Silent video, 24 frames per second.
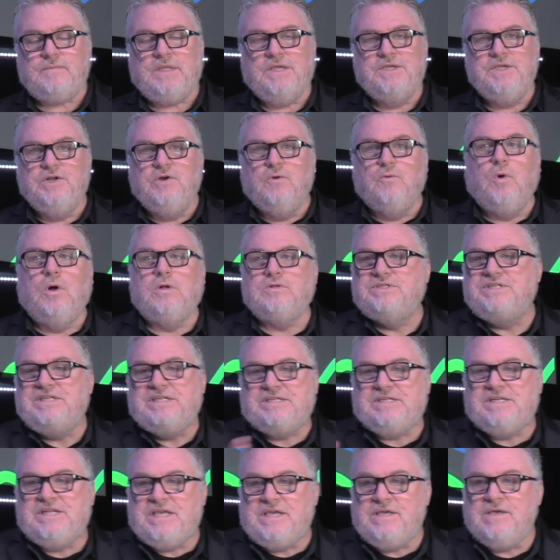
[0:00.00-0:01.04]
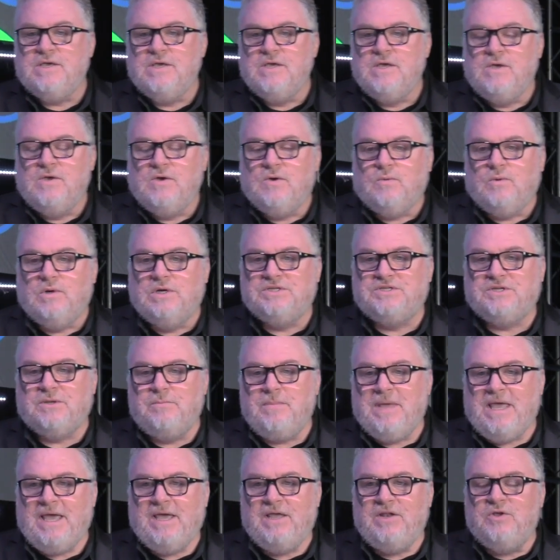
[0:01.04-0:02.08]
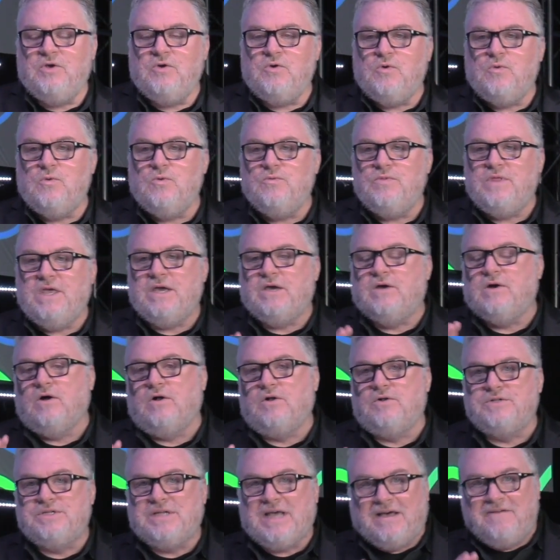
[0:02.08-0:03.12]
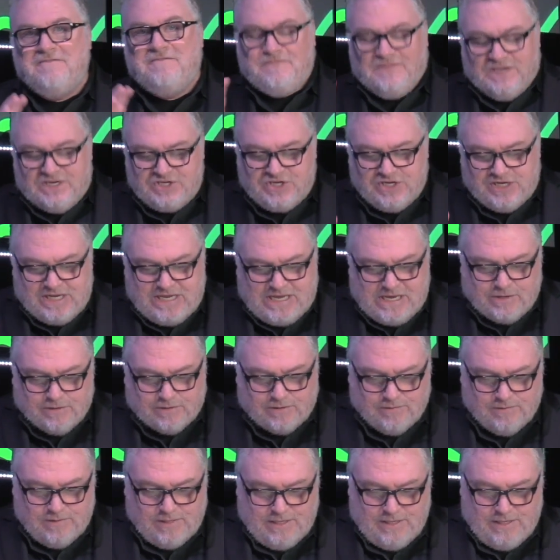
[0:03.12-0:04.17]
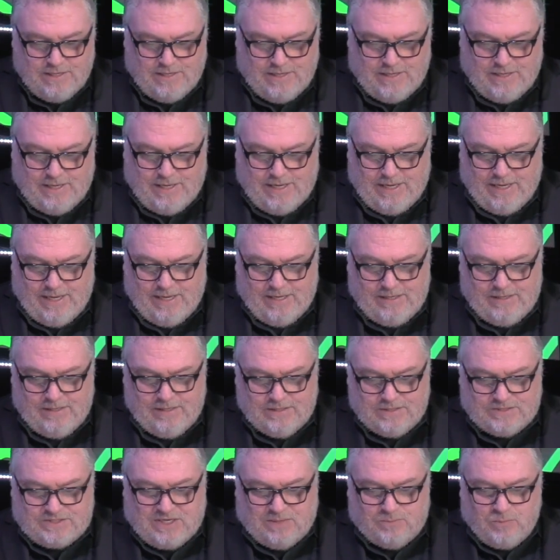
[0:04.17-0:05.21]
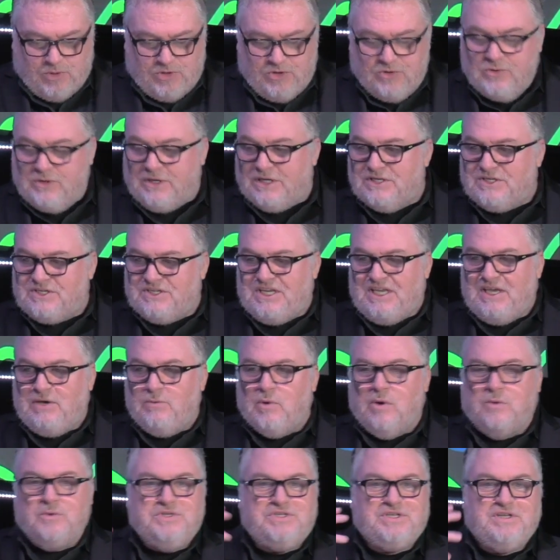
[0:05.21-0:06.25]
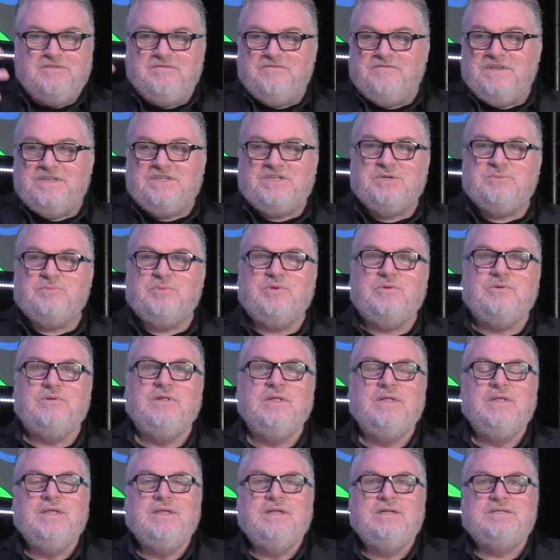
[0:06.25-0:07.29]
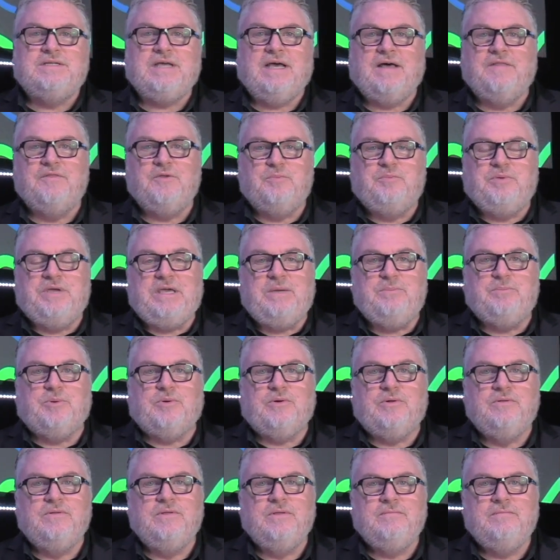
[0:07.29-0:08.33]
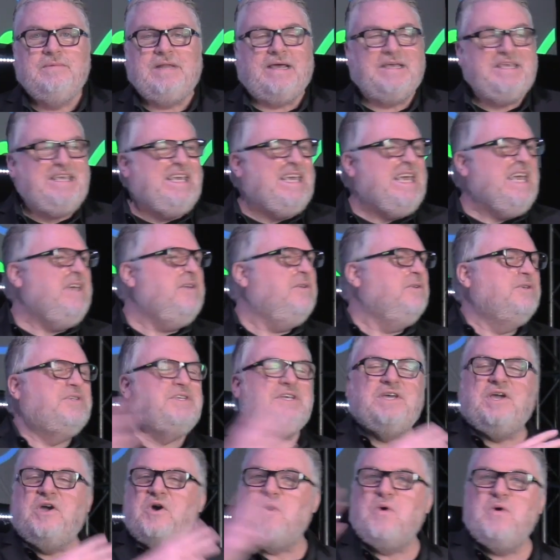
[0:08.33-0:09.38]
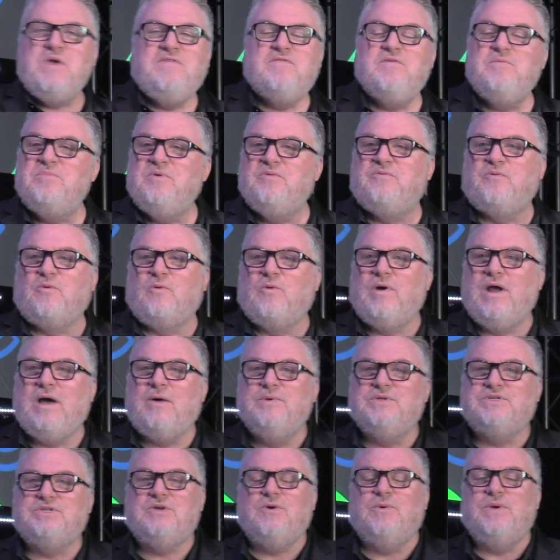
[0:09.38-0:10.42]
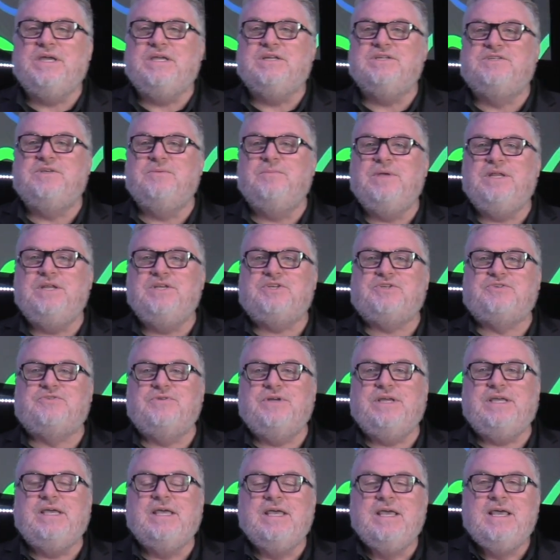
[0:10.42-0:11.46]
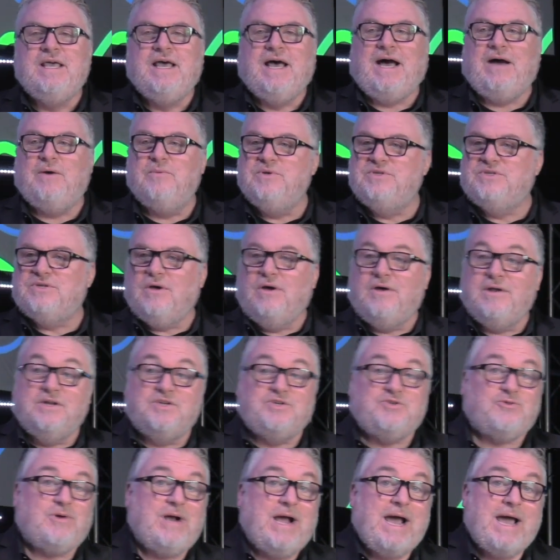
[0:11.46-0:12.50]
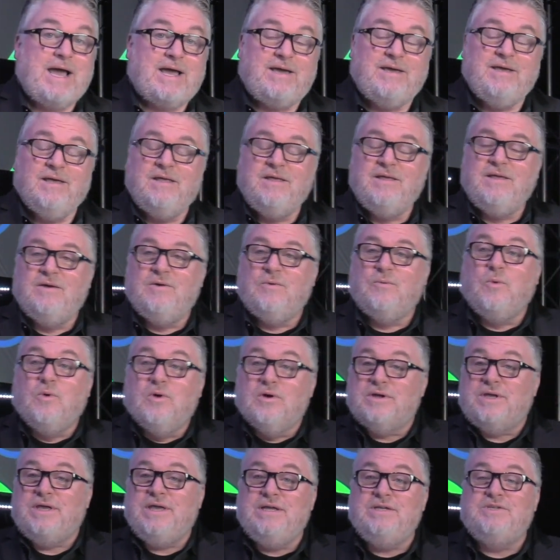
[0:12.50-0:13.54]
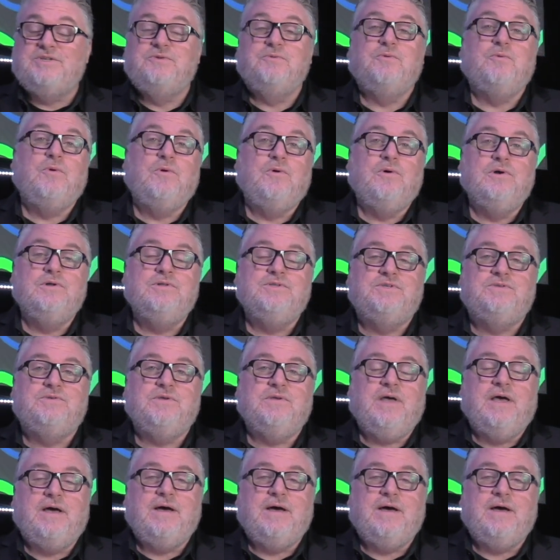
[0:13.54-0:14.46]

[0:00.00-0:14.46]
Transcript: You know, Walt Disney was a man who they called a visioneer and someone who could see what was invisible to other people. Now, years ago, even before I was going into ministry, I was on a track working towards